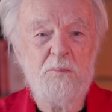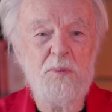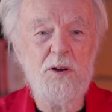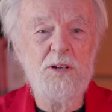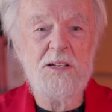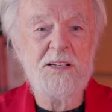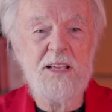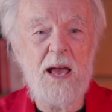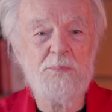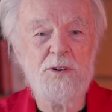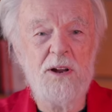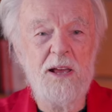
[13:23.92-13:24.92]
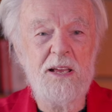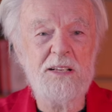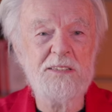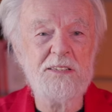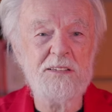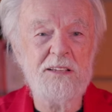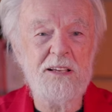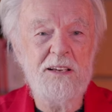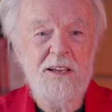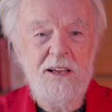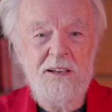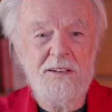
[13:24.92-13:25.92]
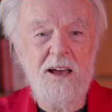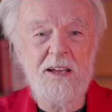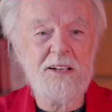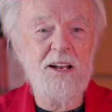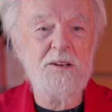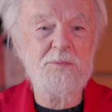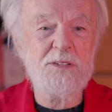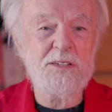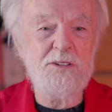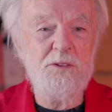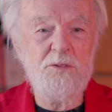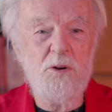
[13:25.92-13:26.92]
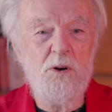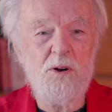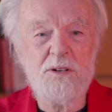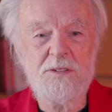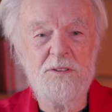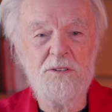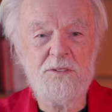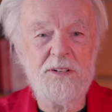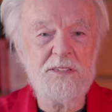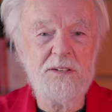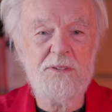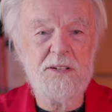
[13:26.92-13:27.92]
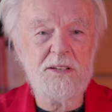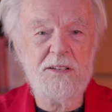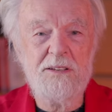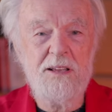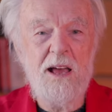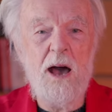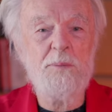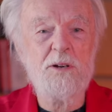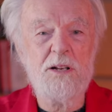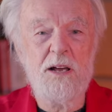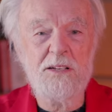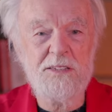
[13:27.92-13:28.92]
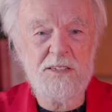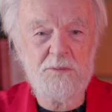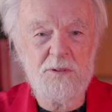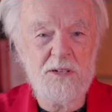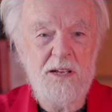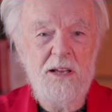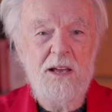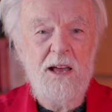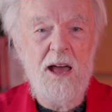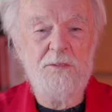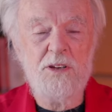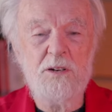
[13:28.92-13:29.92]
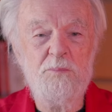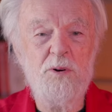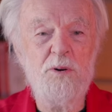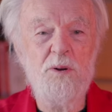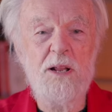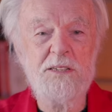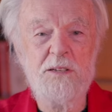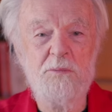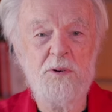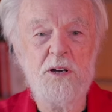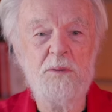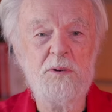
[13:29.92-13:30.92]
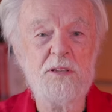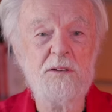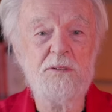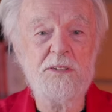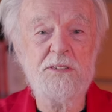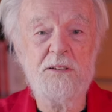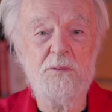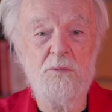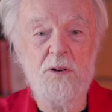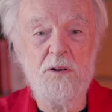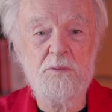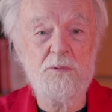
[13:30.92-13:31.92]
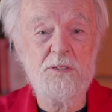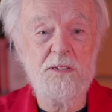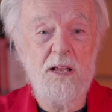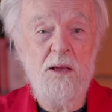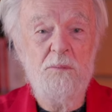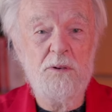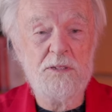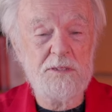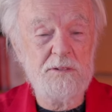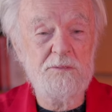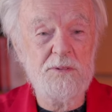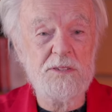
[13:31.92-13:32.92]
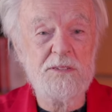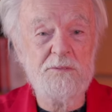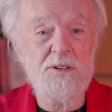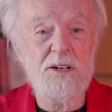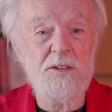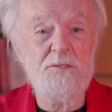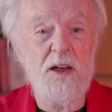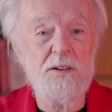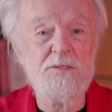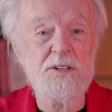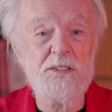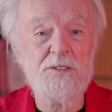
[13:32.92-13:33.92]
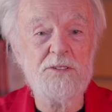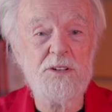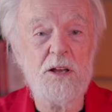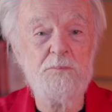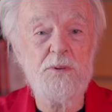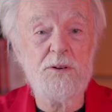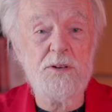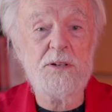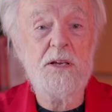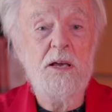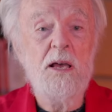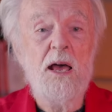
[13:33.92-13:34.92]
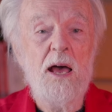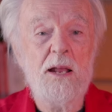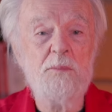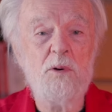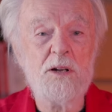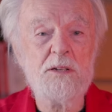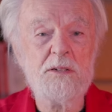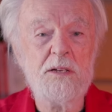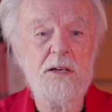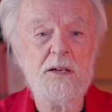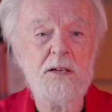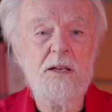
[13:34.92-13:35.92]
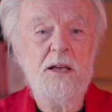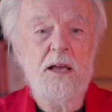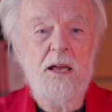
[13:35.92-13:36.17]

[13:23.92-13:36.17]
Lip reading: Berlin cabarets and the nightclubs in New York and all the rest of it. The upper classes were having a ball, as it were, but the rest of the world was really foundering during that period. And what the